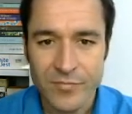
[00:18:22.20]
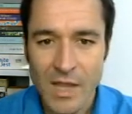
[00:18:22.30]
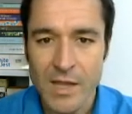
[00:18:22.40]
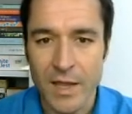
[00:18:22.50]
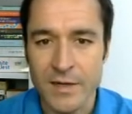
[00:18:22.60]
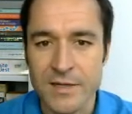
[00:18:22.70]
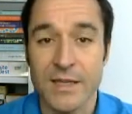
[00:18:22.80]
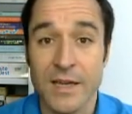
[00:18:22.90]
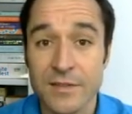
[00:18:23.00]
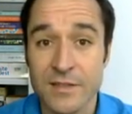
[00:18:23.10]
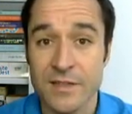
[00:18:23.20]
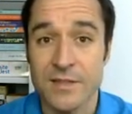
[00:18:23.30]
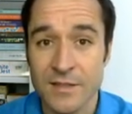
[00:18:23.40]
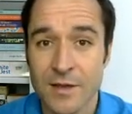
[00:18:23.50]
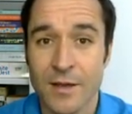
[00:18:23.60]
And again, this
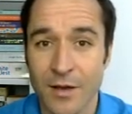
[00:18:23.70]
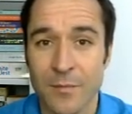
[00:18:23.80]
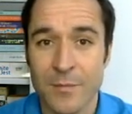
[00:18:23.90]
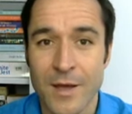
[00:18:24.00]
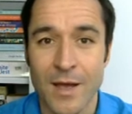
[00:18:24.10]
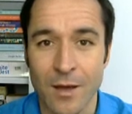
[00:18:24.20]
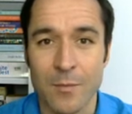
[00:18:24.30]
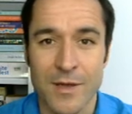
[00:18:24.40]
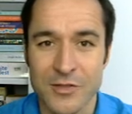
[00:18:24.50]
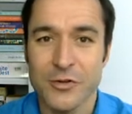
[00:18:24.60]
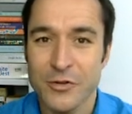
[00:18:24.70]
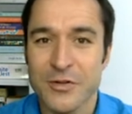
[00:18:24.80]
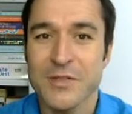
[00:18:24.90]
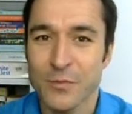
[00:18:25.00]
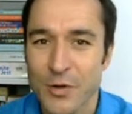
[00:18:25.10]
is um, um, a
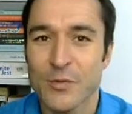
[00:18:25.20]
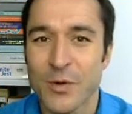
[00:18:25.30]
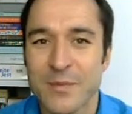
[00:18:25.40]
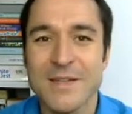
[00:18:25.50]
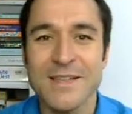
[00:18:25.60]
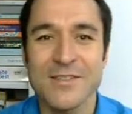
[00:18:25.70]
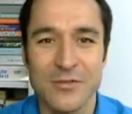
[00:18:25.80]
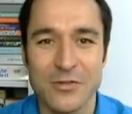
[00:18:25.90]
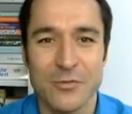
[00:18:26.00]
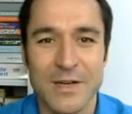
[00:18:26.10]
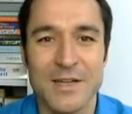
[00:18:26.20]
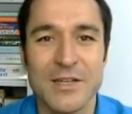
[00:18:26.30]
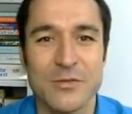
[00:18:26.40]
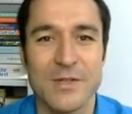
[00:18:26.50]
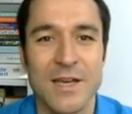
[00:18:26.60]
synchronous one-on-one -on -one meeting, so you really need
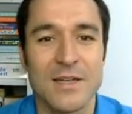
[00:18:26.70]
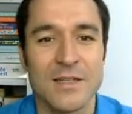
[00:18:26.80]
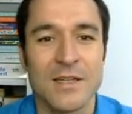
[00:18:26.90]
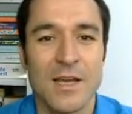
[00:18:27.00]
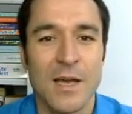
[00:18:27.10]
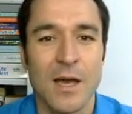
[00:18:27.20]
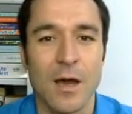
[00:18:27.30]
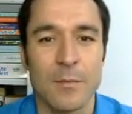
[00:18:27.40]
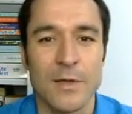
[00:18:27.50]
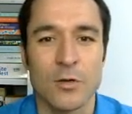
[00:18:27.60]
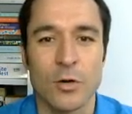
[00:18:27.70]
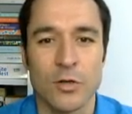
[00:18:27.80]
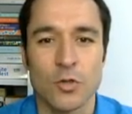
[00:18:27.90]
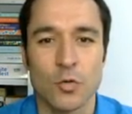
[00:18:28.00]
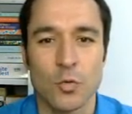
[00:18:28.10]
to attend it um, in order
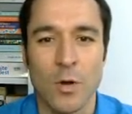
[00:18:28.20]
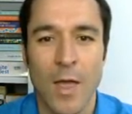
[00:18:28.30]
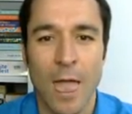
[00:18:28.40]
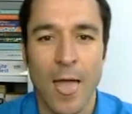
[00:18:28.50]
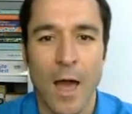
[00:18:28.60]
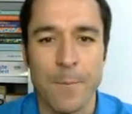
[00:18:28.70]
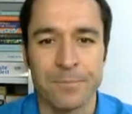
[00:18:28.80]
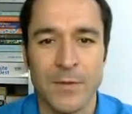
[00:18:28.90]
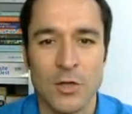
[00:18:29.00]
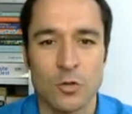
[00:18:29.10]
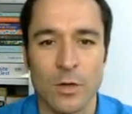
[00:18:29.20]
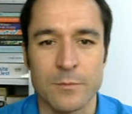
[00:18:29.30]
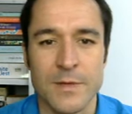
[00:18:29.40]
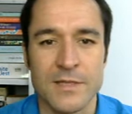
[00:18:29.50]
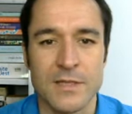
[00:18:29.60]
to um, to not
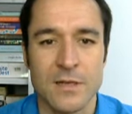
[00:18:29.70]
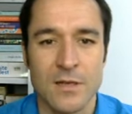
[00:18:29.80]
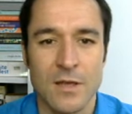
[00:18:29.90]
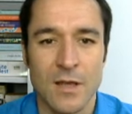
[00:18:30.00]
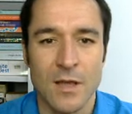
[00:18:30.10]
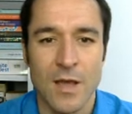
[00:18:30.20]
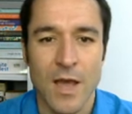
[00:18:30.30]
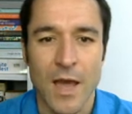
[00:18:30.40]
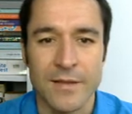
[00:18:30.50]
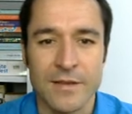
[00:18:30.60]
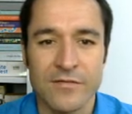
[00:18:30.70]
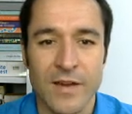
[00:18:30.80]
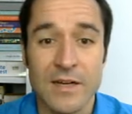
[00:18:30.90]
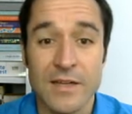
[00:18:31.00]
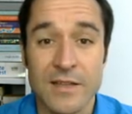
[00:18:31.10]
miss it. And then
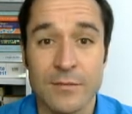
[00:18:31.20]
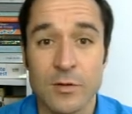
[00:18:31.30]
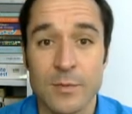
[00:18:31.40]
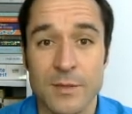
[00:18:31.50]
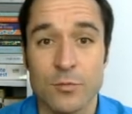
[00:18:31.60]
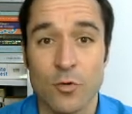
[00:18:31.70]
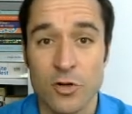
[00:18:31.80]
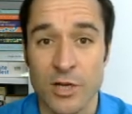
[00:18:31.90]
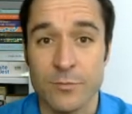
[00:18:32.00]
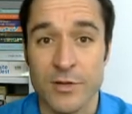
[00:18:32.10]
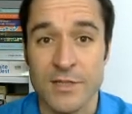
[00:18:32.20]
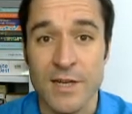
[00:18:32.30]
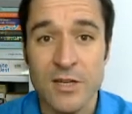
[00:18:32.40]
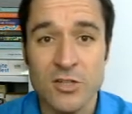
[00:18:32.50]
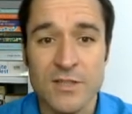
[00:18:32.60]
finally, there will be the project
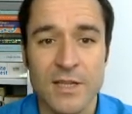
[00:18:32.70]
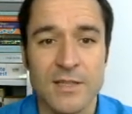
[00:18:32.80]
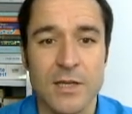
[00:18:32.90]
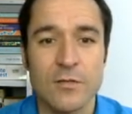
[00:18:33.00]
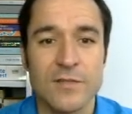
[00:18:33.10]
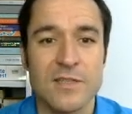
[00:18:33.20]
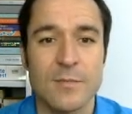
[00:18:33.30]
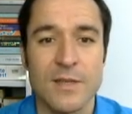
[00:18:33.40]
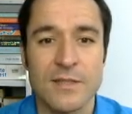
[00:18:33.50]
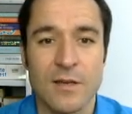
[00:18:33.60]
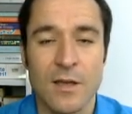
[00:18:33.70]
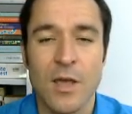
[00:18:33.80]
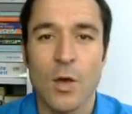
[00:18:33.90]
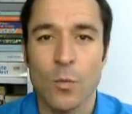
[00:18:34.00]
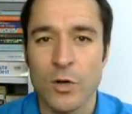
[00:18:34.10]
presentations at the end of the semester,
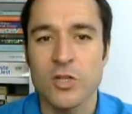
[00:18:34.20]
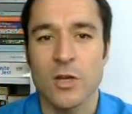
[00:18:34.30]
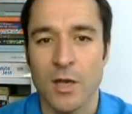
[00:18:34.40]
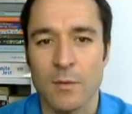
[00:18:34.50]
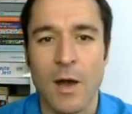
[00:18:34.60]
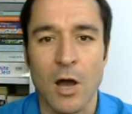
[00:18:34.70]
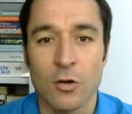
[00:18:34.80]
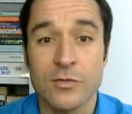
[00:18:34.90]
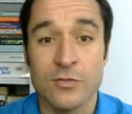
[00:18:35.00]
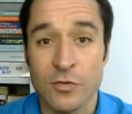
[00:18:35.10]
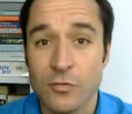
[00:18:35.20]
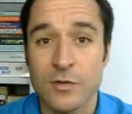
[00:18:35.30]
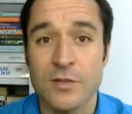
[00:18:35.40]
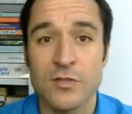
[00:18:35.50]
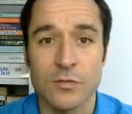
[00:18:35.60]
which um, are also
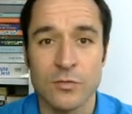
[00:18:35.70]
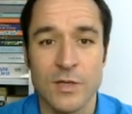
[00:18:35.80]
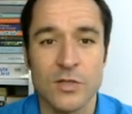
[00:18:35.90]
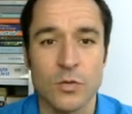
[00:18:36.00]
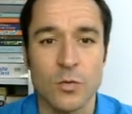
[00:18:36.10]
synchronous, so you need to